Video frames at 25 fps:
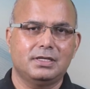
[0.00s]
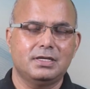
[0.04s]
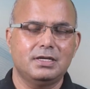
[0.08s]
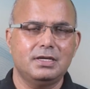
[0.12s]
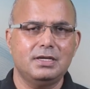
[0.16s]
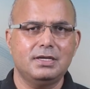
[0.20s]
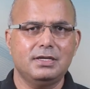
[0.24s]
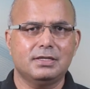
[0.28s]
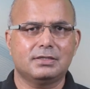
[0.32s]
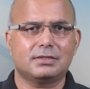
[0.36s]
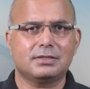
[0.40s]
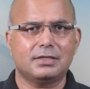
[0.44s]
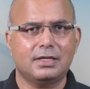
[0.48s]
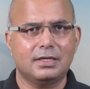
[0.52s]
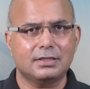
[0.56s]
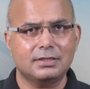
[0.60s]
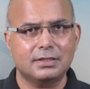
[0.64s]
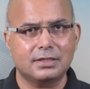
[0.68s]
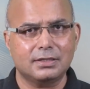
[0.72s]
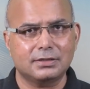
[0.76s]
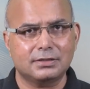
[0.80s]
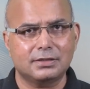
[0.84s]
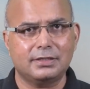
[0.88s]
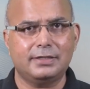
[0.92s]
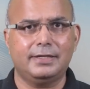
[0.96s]
He is
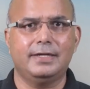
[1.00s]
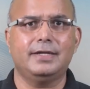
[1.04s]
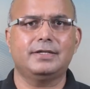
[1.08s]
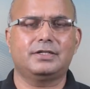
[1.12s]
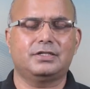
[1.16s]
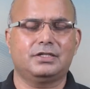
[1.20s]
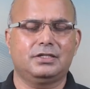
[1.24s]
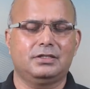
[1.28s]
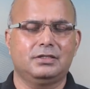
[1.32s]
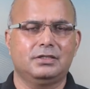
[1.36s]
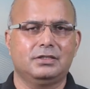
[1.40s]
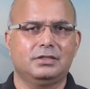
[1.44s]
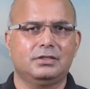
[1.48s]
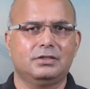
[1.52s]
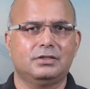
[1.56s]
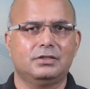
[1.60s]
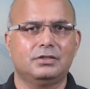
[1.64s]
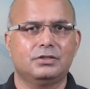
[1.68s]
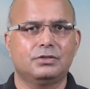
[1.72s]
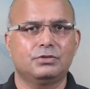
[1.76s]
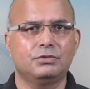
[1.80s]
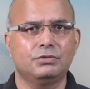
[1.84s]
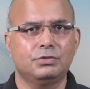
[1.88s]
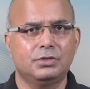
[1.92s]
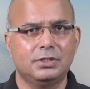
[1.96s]
rather a threat
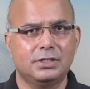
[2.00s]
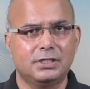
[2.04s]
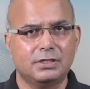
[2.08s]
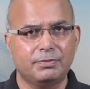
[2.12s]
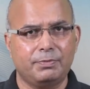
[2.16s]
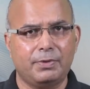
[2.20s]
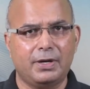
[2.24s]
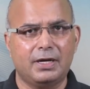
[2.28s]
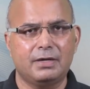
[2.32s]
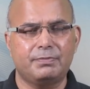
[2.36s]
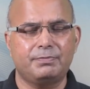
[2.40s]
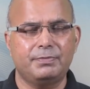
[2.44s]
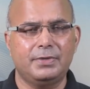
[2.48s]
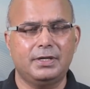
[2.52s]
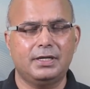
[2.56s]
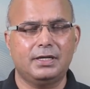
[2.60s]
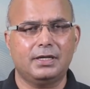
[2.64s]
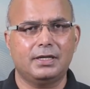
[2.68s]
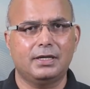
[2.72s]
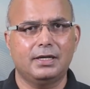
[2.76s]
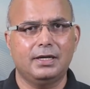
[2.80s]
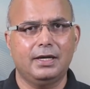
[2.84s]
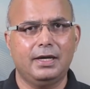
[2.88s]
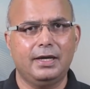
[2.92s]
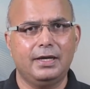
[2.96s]
to the
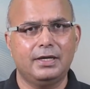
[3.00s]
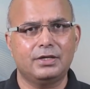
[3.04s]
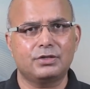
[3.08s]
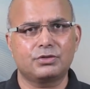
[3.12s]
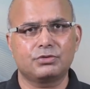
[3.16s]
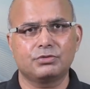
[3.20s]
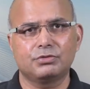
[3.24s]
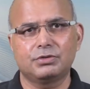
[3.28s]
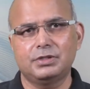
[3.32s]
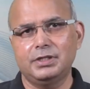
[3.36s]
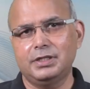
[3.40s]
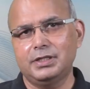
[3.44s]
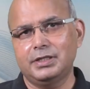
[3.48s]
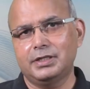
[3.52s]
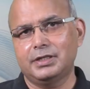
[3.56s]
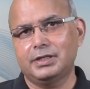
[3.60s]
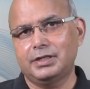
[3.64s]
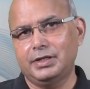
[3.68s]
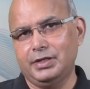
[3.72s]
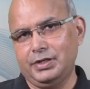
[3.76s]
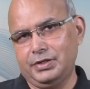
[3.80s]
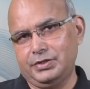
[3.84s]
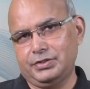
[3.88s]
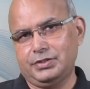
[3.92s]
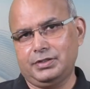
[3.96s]
department and to the
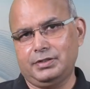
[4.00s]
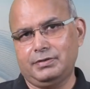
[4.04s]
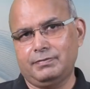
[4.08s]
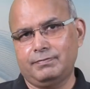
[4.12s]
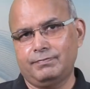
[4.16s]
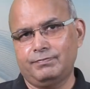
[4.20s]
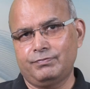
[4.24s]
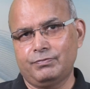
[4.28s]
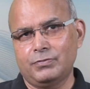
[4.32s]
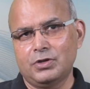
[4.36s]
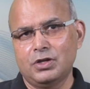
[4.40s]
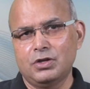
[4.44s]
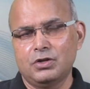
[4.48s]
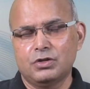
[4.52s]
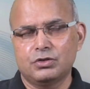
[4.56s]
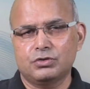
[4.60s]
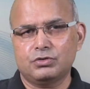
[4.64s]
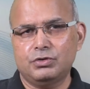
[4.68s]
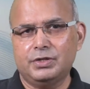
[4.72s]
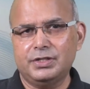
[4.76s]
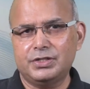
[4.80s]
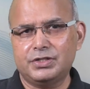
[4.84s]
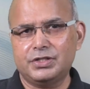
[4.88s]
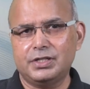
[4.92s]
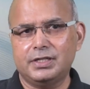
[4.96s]
nation.
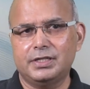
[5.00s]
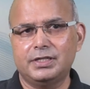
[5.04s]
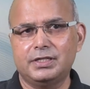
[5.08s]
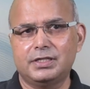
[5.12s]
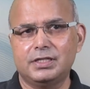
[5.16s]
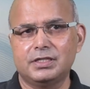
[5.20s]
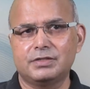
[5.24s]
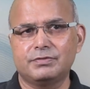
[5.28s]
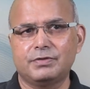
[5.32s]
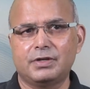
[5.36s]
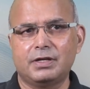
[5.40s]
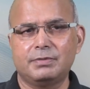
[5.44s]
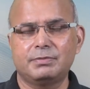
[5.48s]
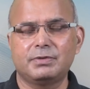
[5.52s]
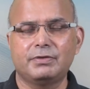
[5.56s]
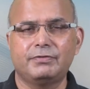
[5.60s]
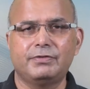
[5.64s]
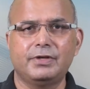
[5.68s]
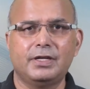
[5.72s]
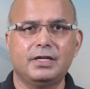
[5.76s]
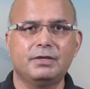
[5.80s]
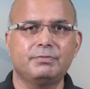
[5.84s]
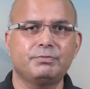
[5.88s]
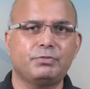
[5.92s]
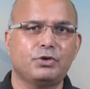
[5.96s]
So integrity is one of the
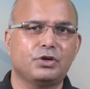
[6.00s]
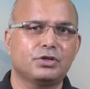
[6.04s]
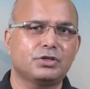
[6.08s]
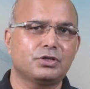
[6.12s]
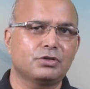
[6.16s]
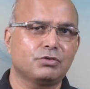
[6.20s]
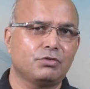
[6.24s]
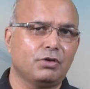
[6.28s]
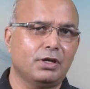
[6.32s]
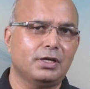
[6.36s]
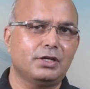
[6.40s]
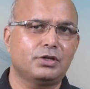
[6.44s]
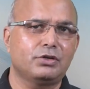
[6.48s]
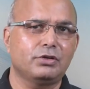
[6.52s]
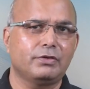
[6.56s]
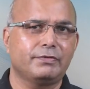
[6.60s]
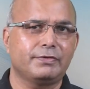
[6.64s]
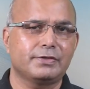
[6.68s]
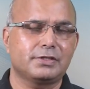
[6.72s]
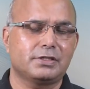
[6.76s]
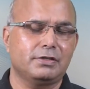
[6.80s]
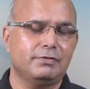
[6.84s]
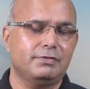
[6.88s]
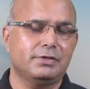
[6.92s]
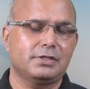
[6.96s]
very important quality
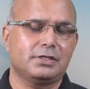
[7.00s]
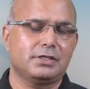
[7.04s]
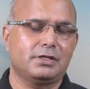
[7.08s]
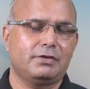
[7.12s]
of a civil